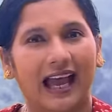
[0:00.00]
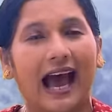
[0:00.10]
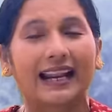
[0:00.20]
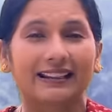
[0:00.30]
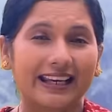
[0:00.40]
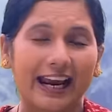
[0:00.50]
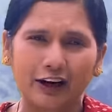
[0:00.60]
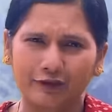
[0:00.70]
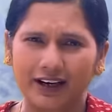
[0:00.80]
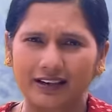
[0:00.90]
And at the
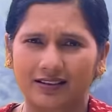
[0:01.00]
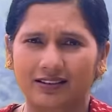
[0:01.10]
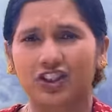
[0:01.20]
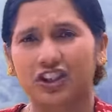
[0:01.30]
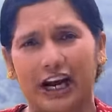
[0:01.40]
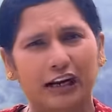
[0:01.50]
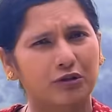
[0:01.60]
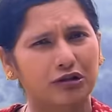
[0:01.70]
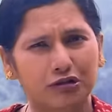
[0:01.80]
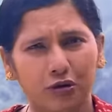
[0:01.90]
end of it, the child
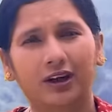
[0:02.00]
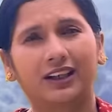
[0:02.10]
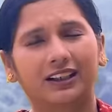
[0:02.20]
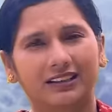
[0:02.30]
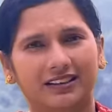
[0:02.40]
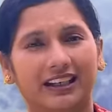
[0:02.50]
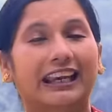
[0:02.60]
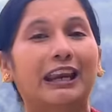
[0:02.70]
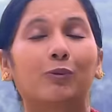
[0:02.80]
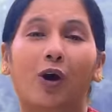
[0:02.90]
was so hurt,
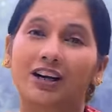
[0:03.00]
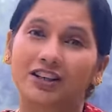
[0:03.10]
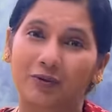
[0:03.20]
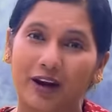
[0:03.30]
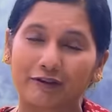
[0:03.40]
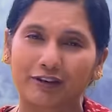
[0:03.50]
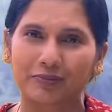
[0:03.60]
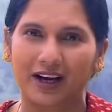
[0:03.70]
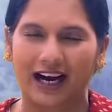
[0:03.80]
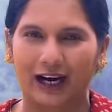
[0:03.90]
he walked away
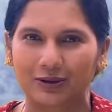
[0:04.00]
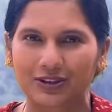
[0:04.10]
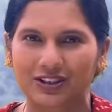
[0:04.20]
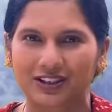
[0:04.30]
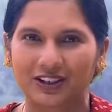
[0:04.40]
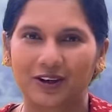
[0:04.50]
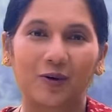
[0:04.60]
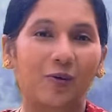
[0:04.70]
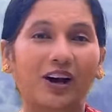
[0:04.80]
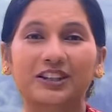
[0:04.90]
from the house,
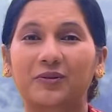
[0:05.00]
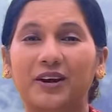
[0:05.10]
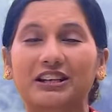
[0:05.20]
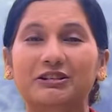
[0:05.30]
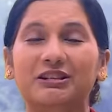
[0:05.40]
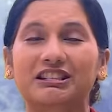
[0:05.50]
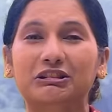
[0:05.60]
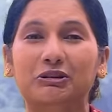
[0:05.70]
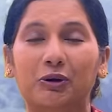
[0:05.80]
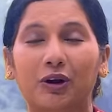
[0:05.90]
walked away to his
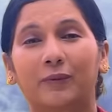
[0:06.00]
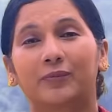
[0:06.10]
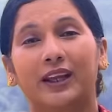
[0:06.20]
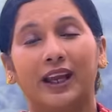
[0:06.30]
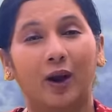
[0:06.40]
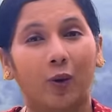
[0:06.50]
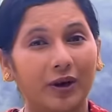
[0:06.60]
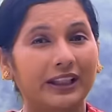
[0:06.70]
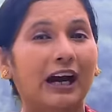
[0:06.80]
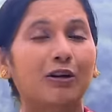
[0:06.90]
school
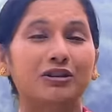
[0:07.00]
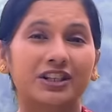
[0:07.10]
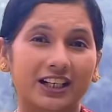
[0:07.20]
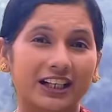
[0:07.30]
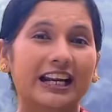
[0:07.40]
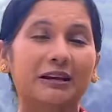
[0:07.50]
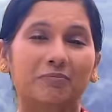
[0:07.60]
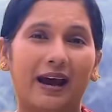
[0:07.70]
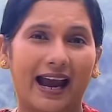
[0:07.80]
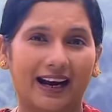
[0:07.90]
without turning
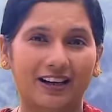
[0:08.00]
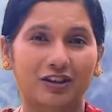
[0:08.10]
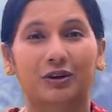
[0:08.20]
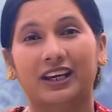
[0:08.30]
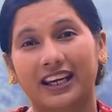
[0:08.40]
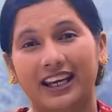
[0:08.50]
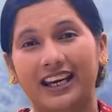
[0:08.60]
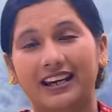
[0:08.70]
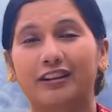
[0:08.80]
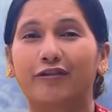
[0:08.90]
back to
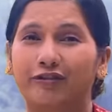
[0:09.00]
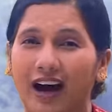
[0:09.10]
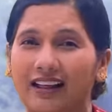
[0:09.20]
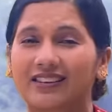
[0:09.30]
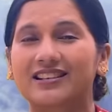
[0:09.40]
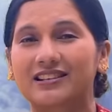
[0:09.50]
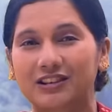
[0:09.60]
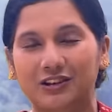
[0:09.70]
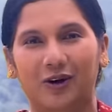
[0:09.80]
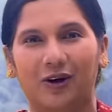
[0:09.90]
heed the
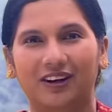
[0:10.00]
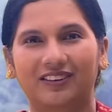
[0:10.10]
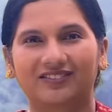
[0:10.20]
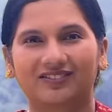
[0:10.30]
father's call.